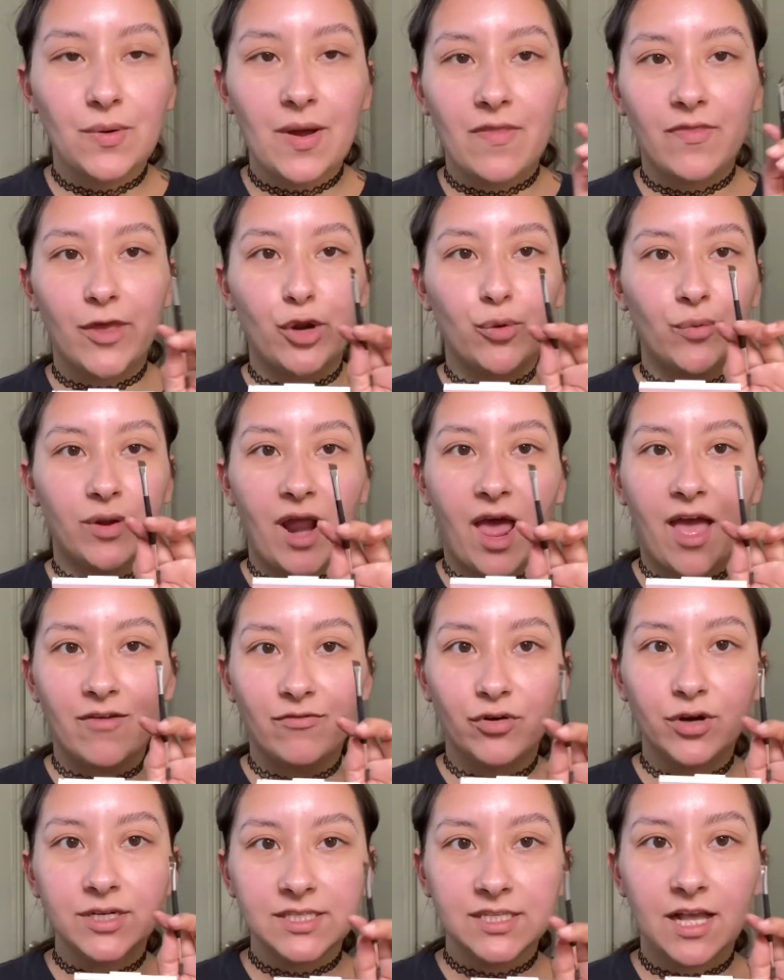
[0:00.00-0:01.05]
And then
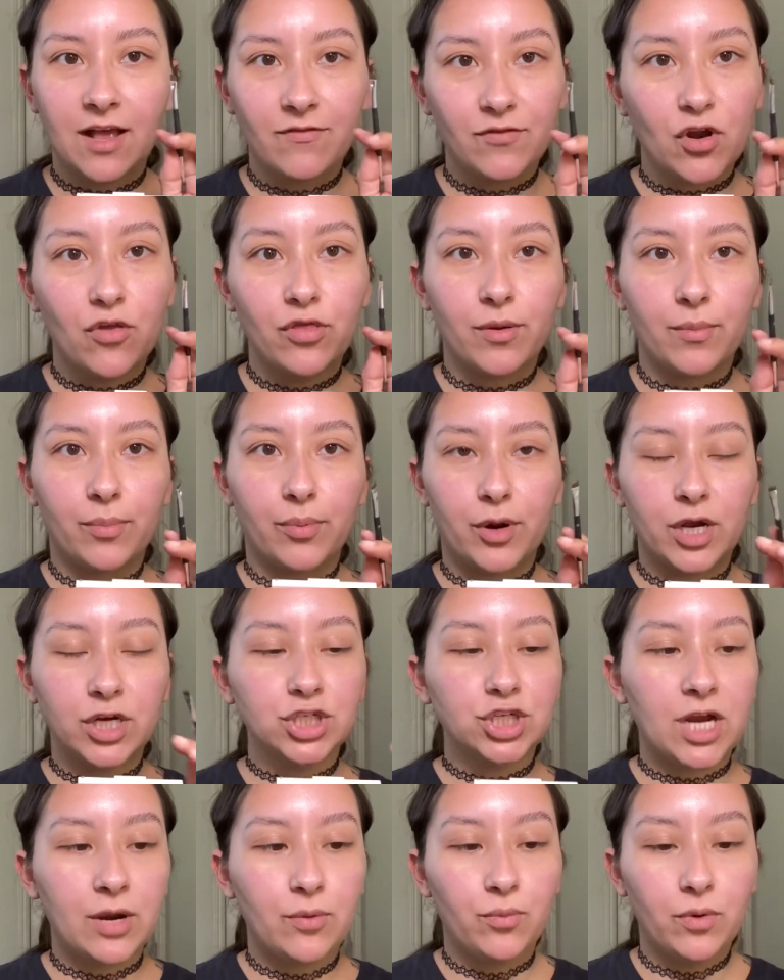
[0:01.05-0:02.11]
whatever is left on the brush,
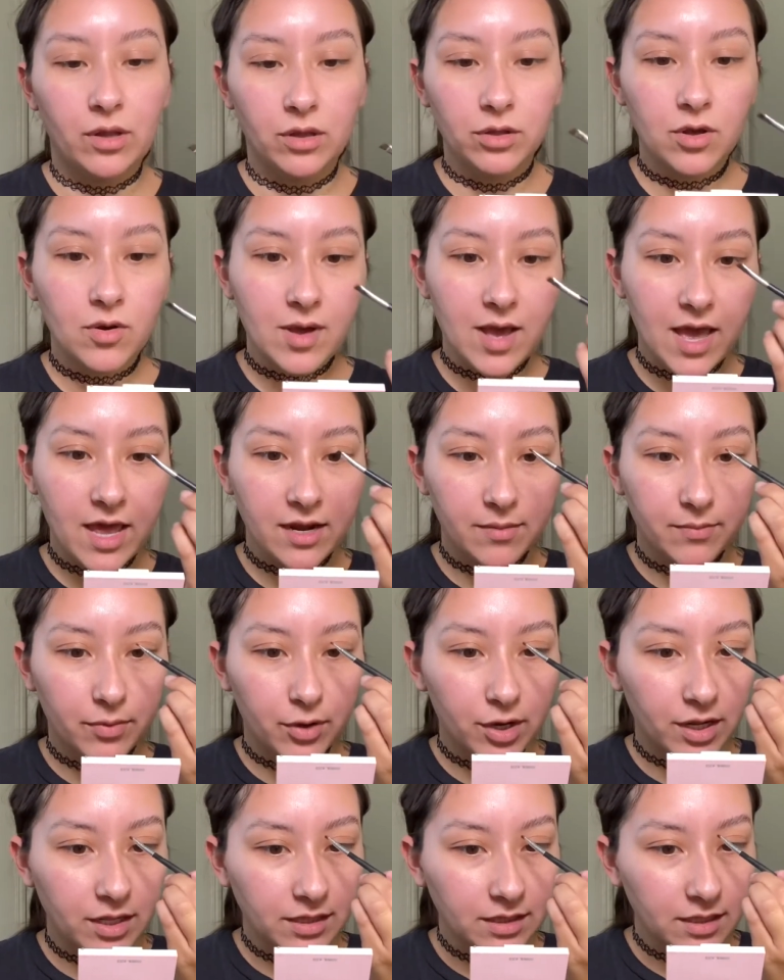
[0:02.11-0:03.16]
I will go ahead and
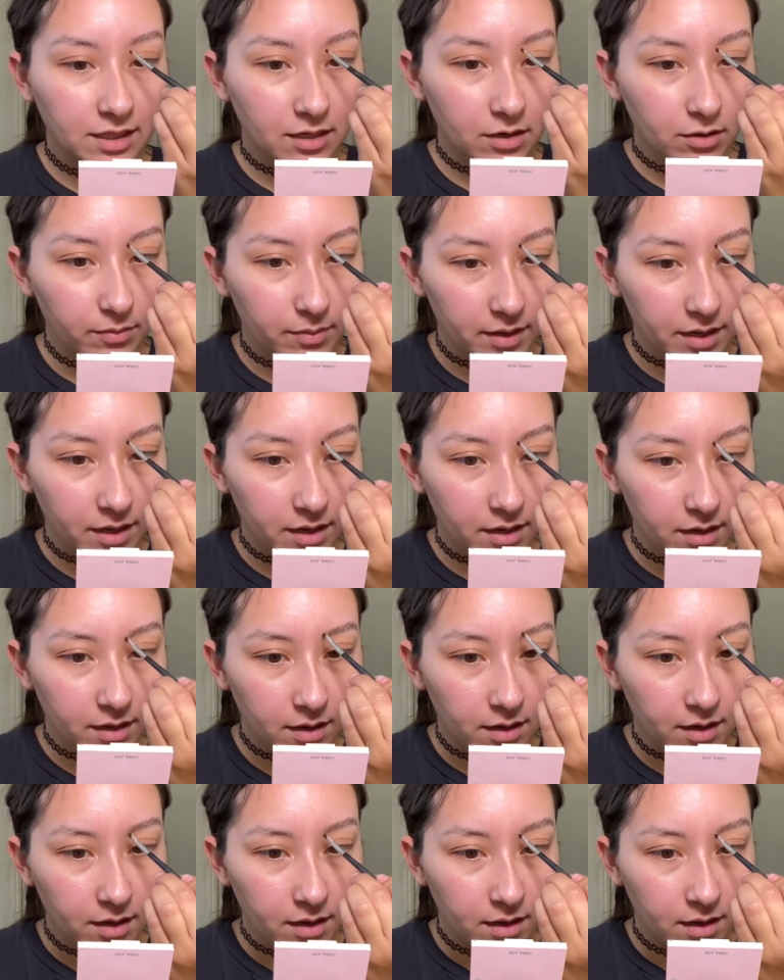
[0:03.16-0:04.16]
put a little bit